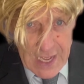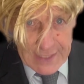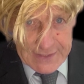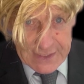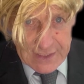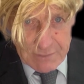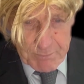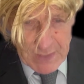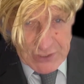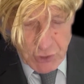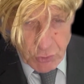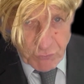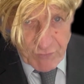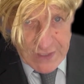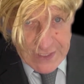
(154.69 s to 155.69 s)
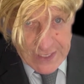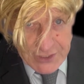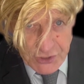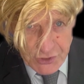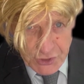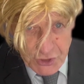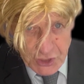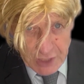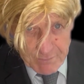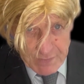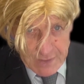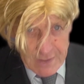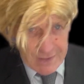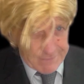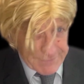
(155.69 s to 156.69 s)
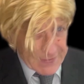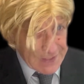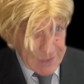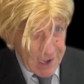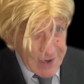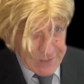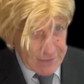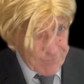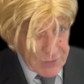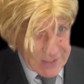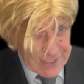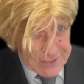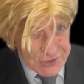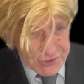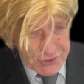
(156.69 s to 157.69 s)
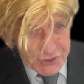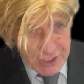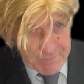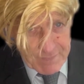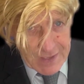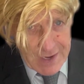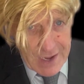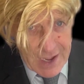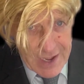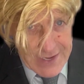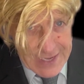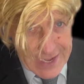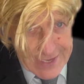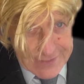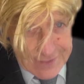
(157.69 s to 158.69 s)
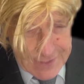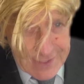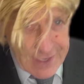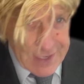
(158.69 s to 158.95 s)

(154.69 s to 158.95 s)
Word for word: a special relationship, the kind of relationship I had